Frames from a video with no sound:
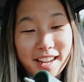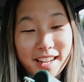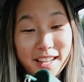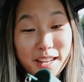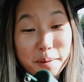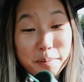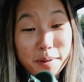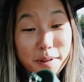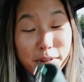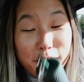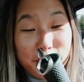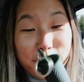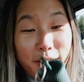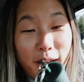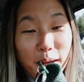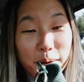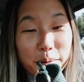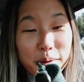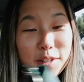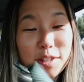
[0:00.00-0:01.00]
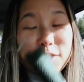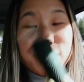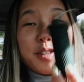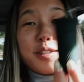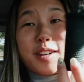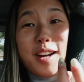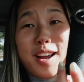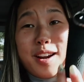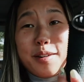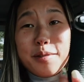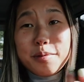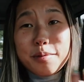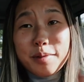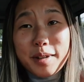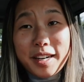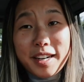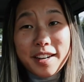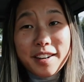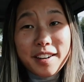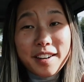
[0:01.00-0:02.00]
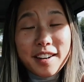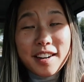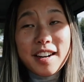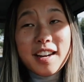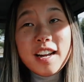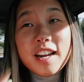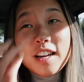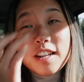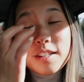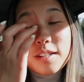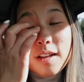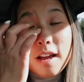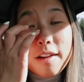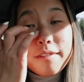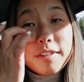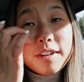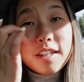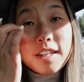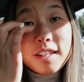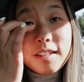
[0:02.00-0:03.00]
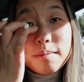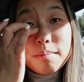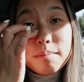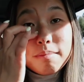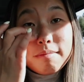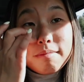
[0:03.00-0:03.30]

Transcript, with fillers: I can't believe I found one because they're kind of rare so every